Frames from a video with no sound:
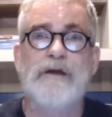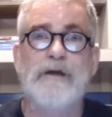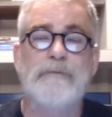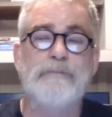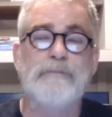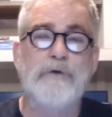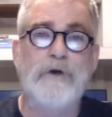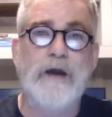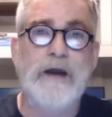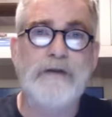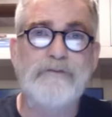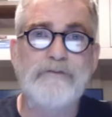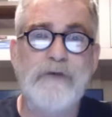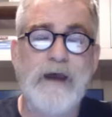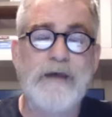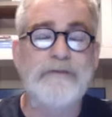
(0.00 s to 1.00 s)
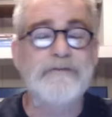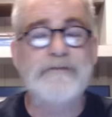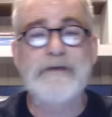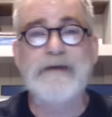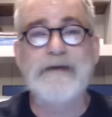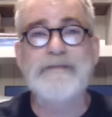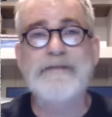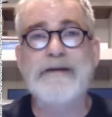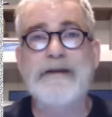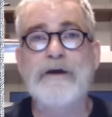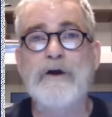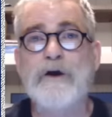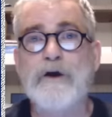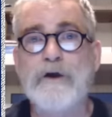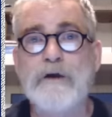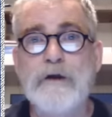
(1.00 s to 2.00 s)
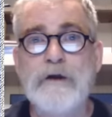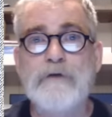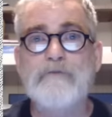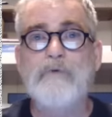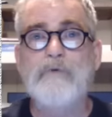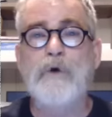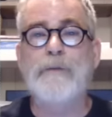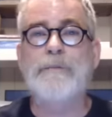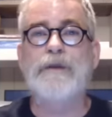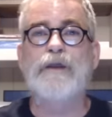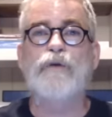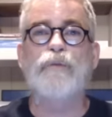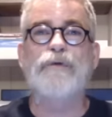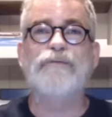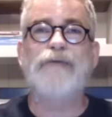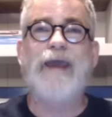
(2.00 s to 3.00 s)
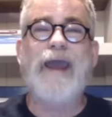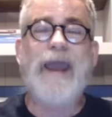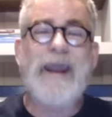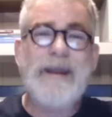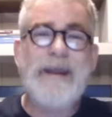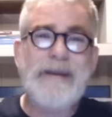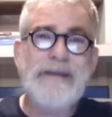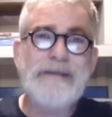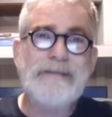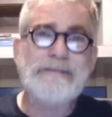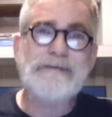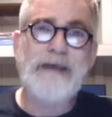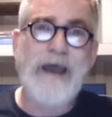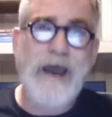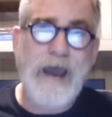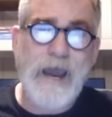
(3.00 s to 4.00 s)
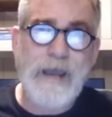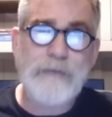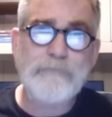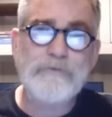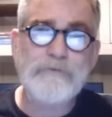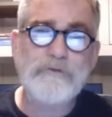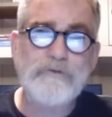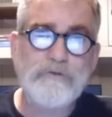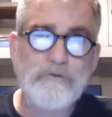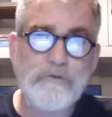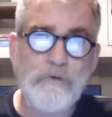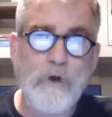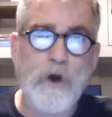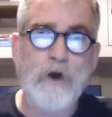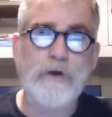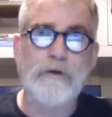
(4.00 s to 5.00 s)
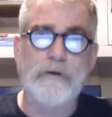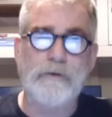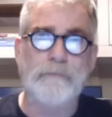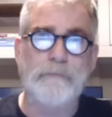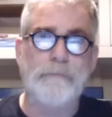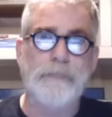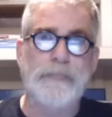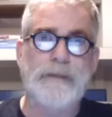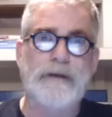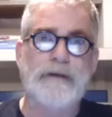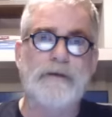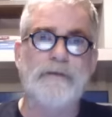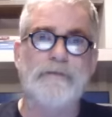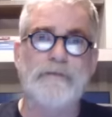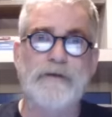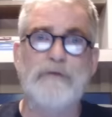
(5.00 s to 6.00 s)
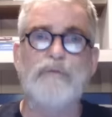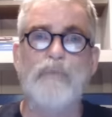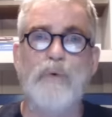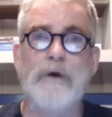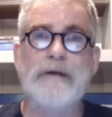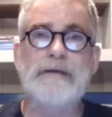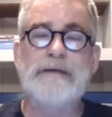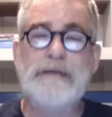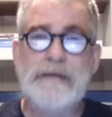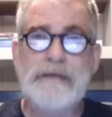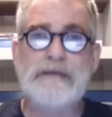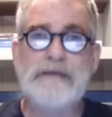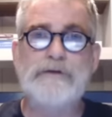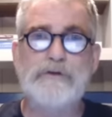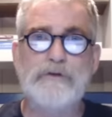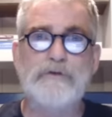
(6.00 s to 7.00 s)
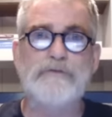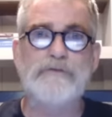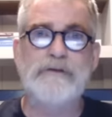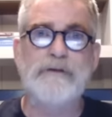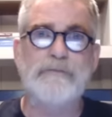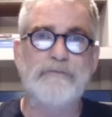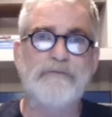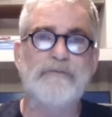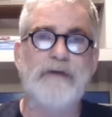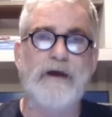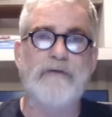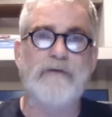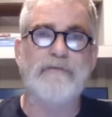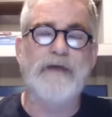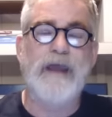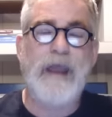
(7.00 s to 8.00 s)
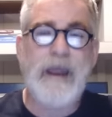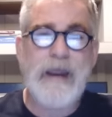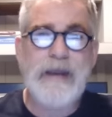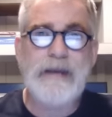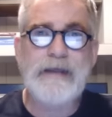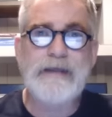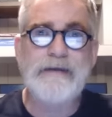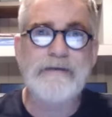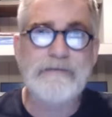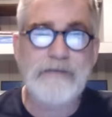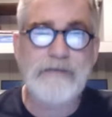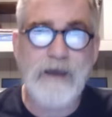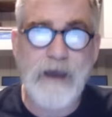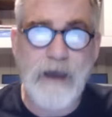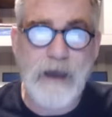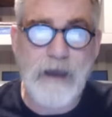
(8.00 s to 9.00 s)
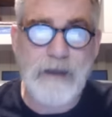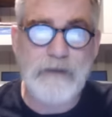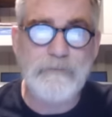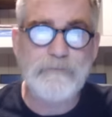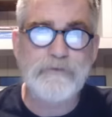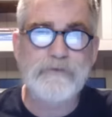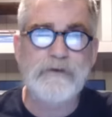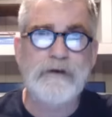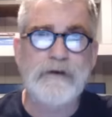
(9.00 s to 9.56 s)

peroxide said that her formula was 80 times stronger than what he used himself. 80 times.